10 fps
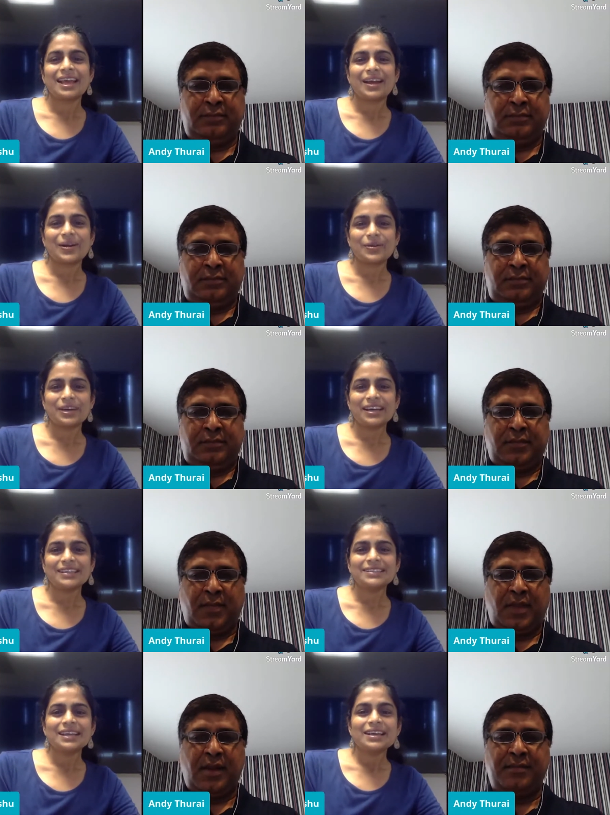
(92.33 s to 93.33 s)
Speaker 1: All
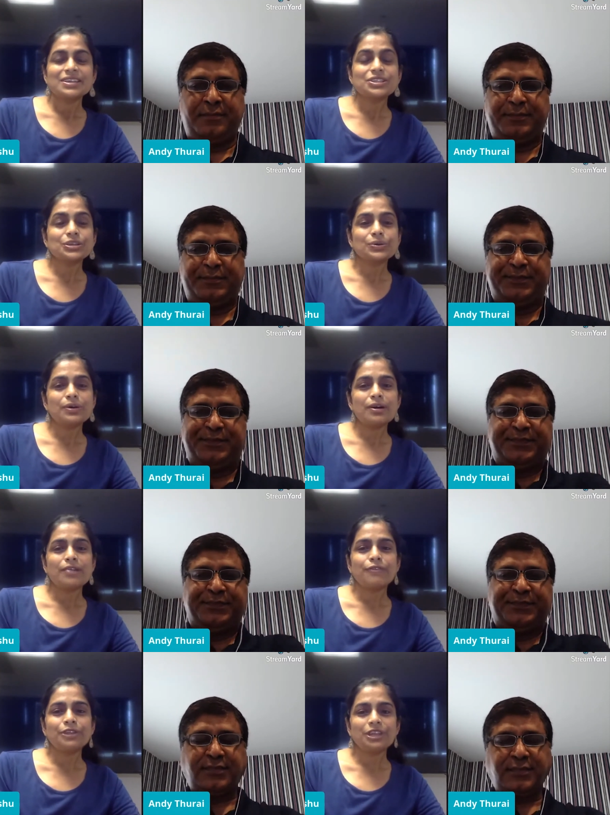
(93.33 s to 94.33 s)
right. So, uh,
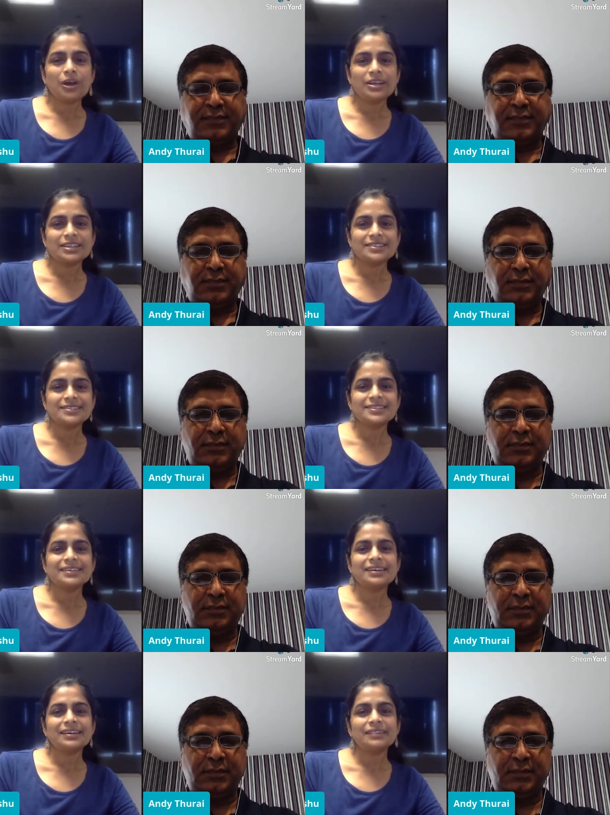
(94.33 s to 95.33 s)
for the audience,
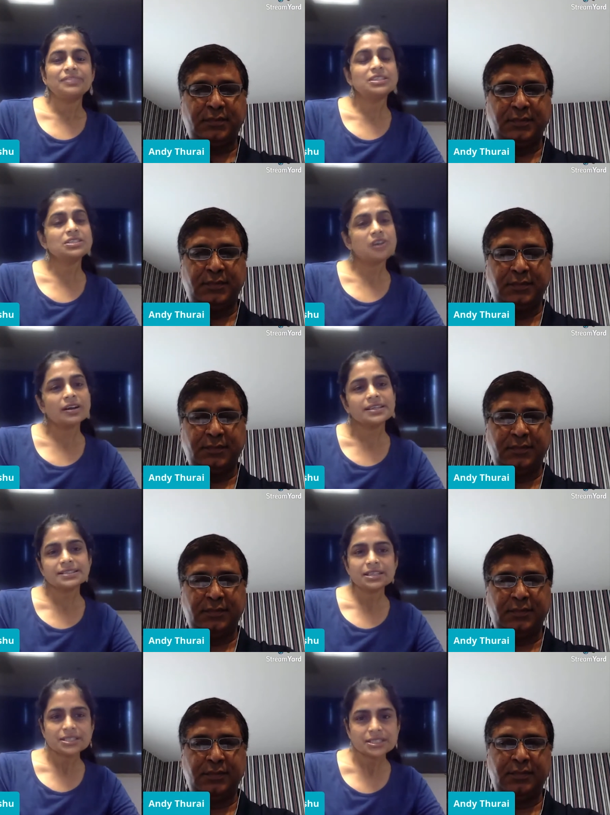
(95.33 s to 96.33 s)
uh, this talk is
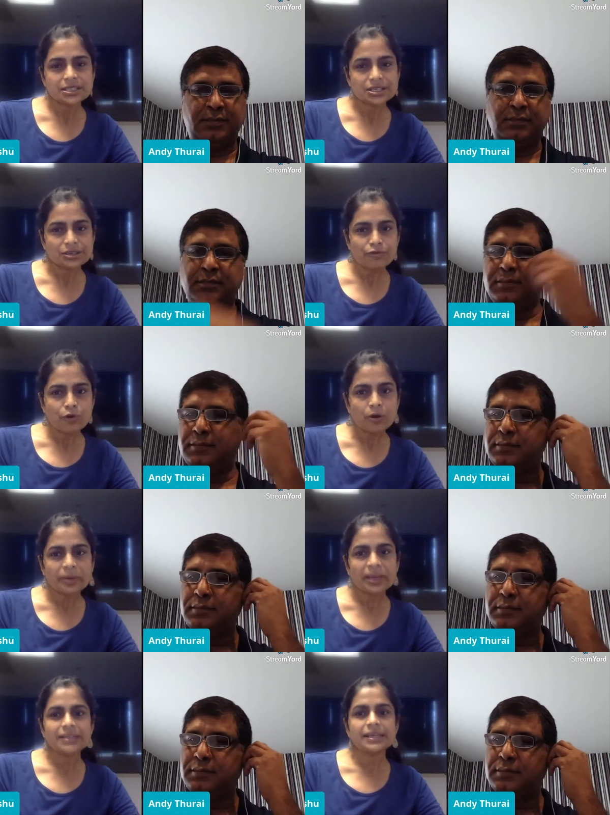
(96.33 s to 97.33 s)
in a discussion
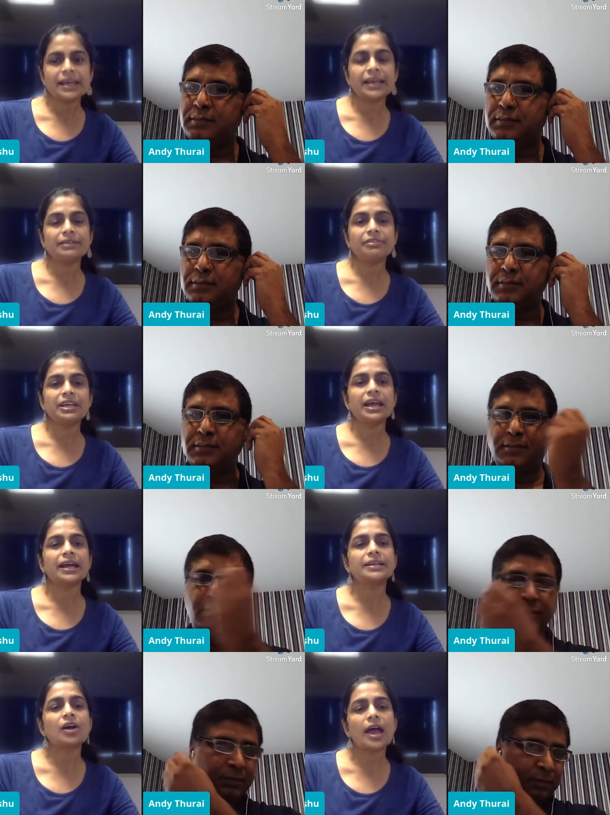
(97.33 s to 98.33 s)
format, and we
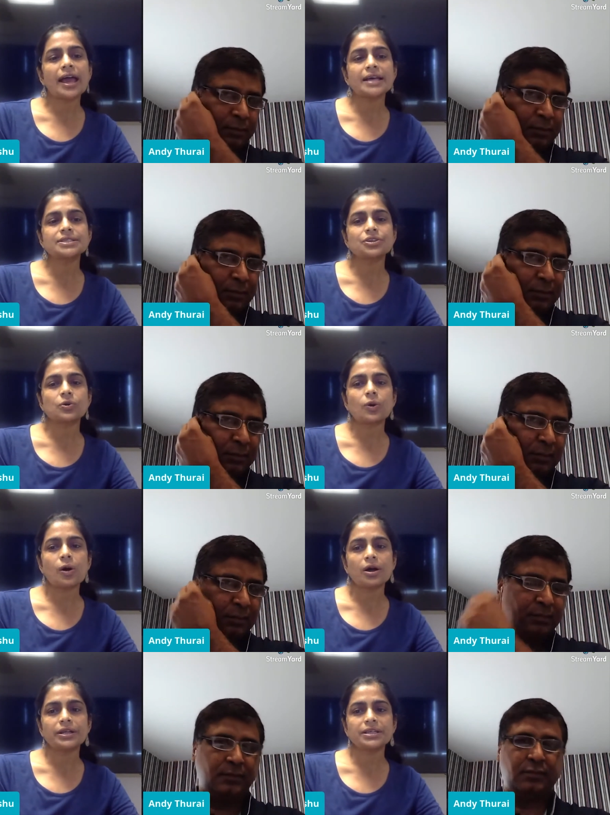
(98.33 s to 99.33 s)
had asked our
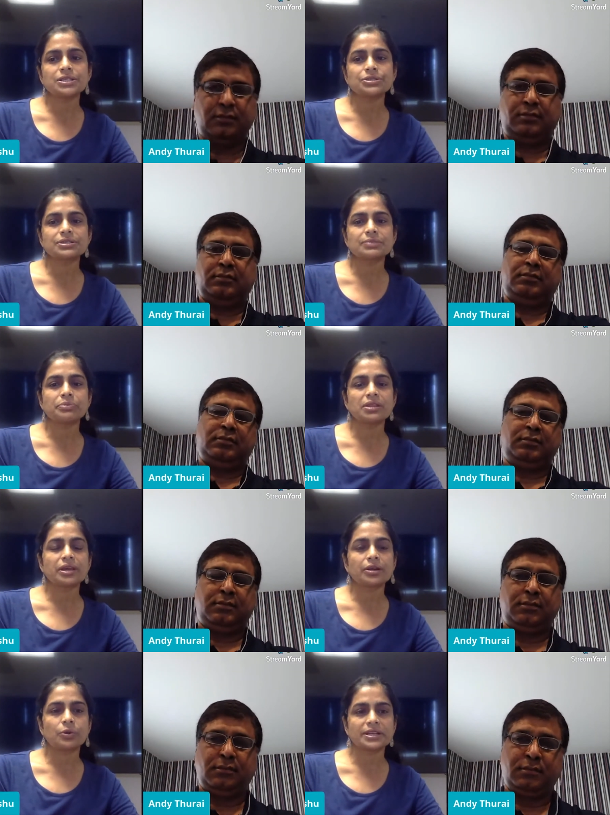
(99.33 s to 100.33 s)
audience to submit
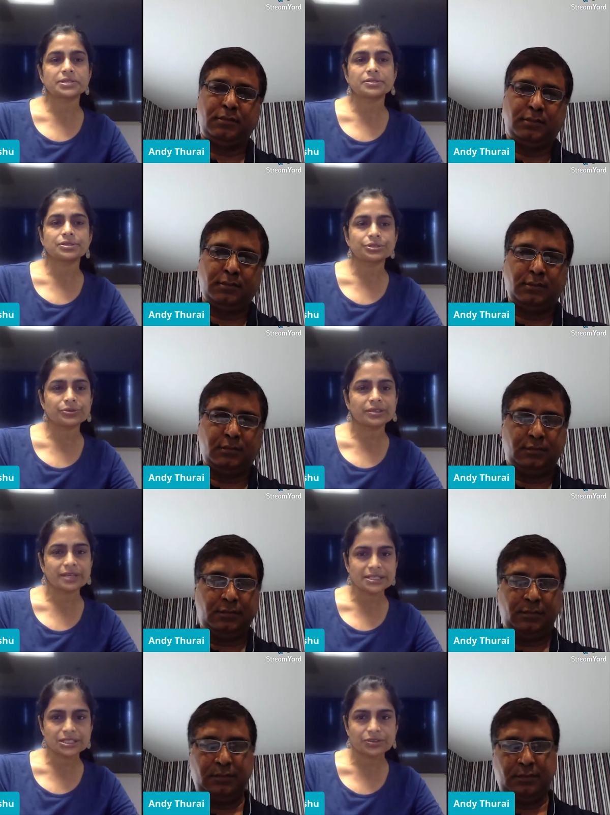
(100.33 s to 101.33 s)
their questions during
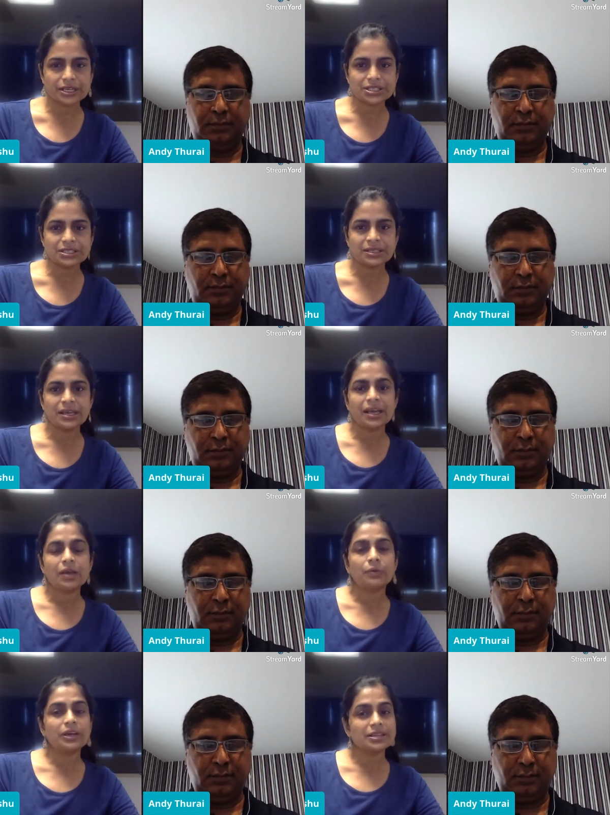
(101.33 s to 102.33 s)
registration.
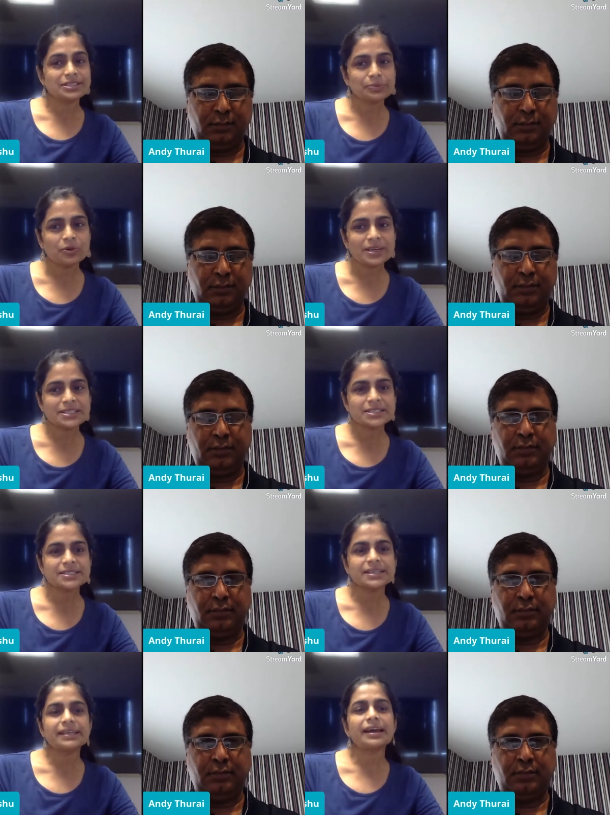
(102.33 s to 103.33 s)
We got some
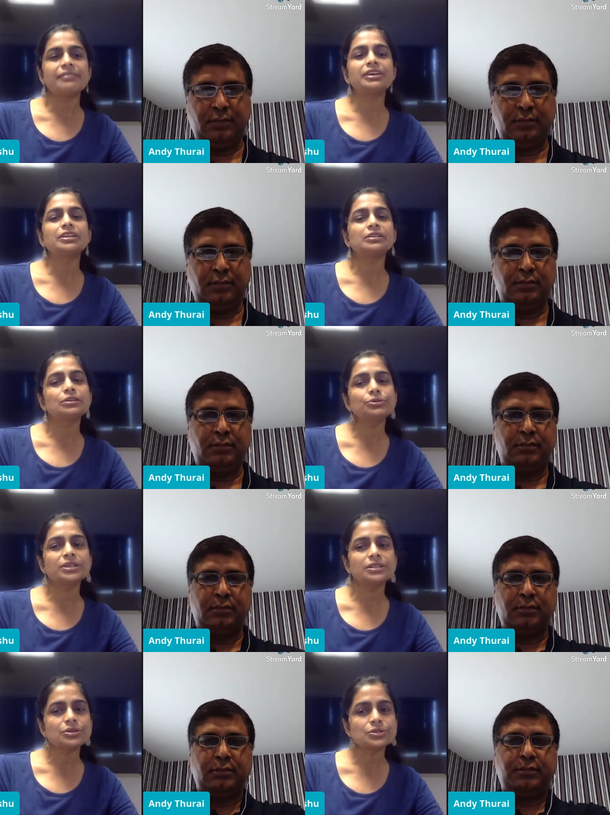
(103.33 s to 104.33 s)
questions, and I've
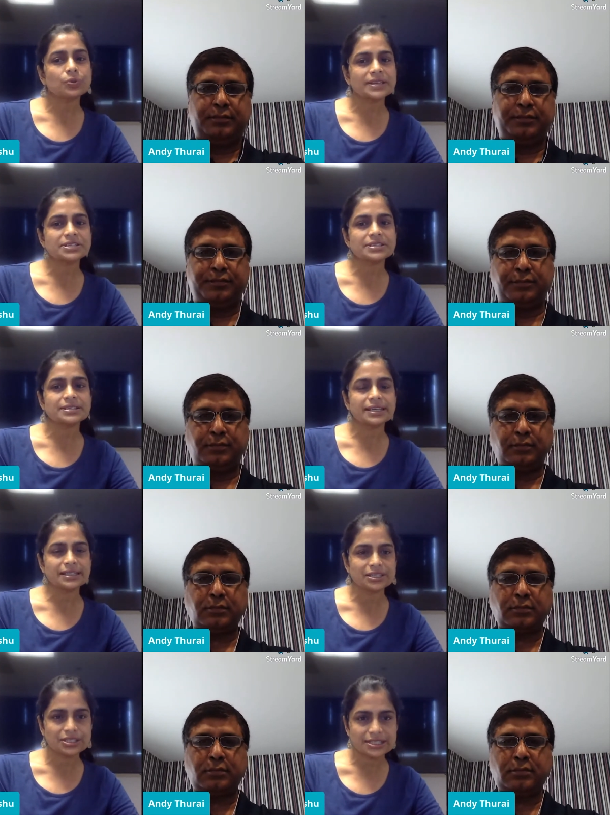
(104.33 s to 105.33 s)
included those questions in
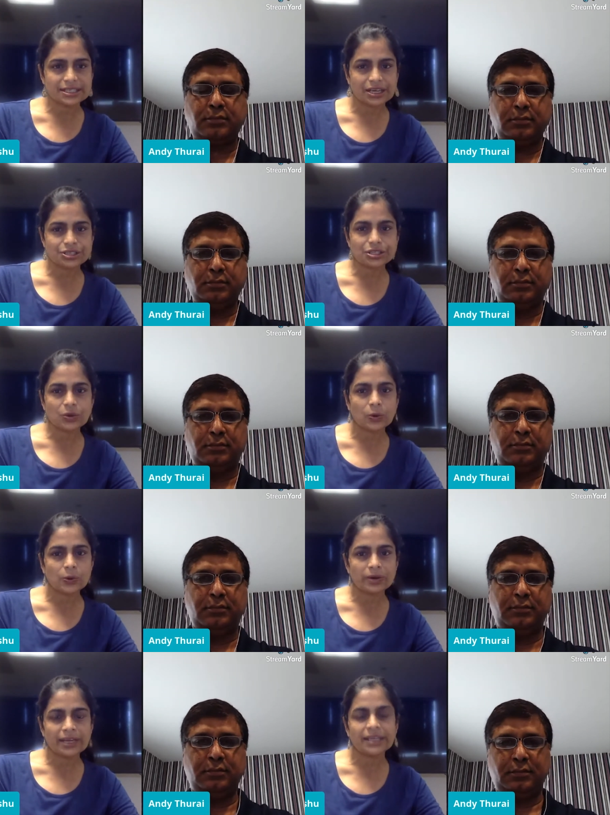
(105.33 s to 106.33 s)
this discussion
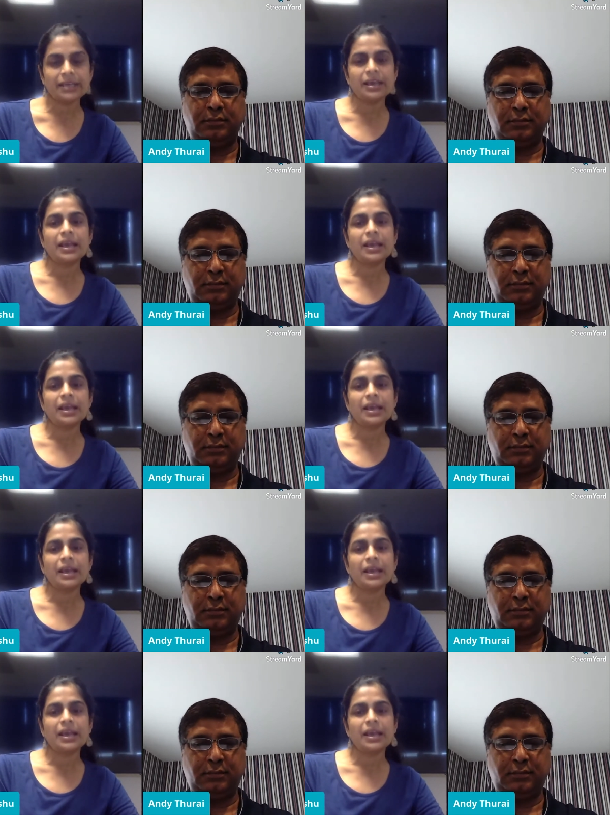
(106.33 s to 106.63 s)
already.